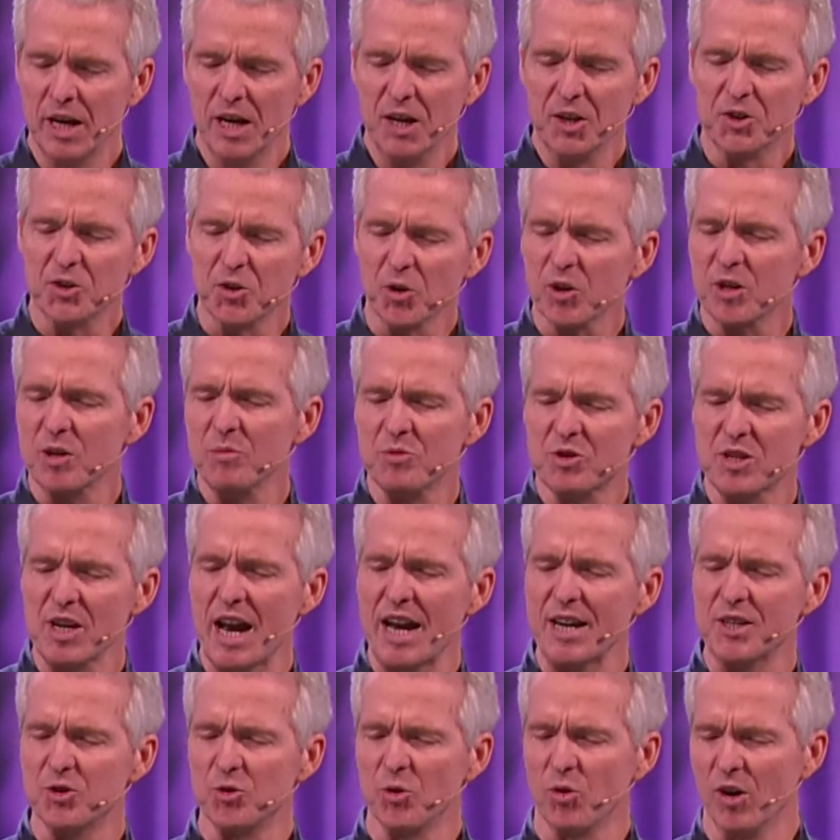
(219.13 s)

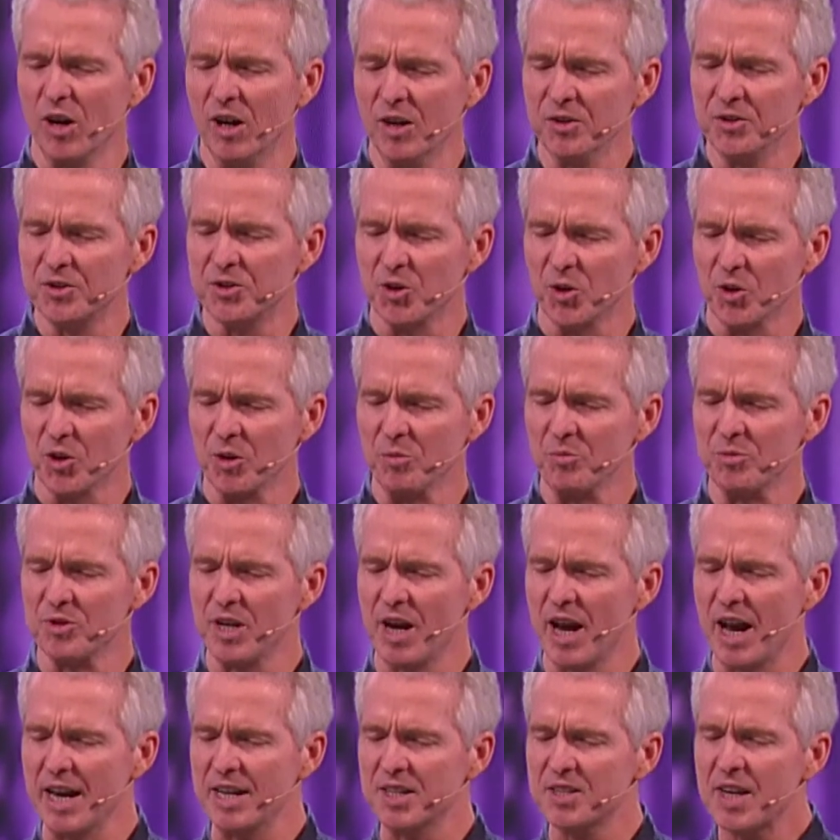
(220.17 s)
circumcised or
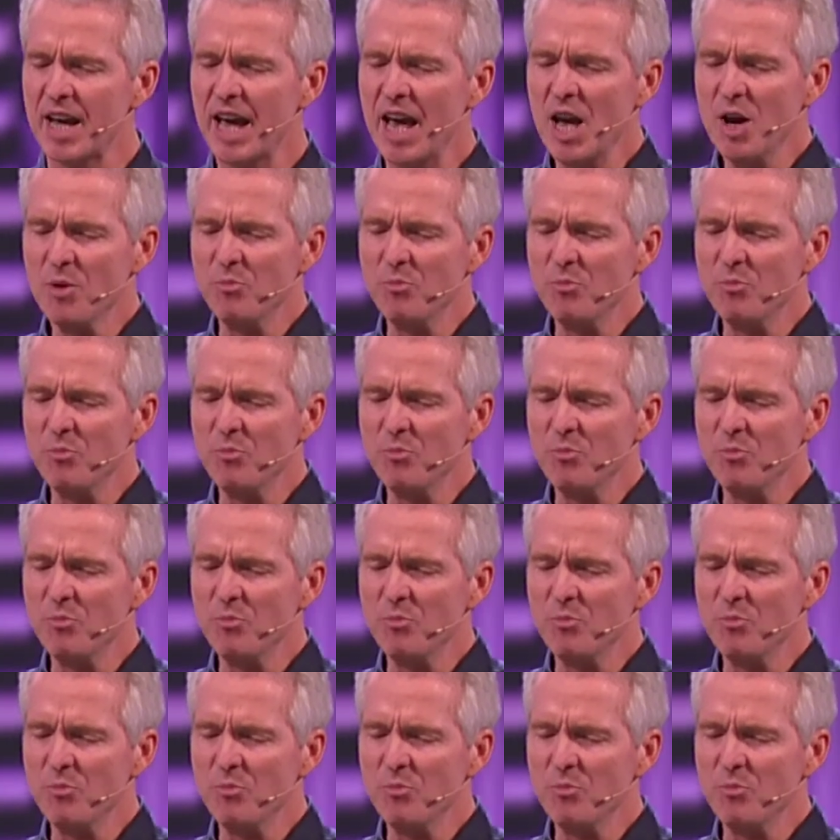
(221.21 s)
uncircumcised,